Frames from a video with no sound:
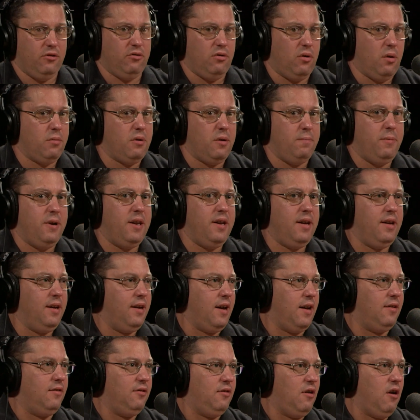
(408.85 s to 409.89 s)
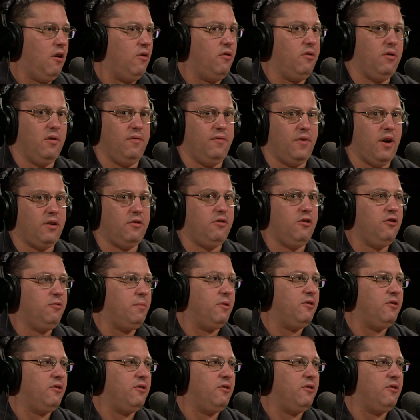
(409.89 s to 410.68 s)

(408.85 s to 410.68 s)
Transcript: So I'm competing against other investors,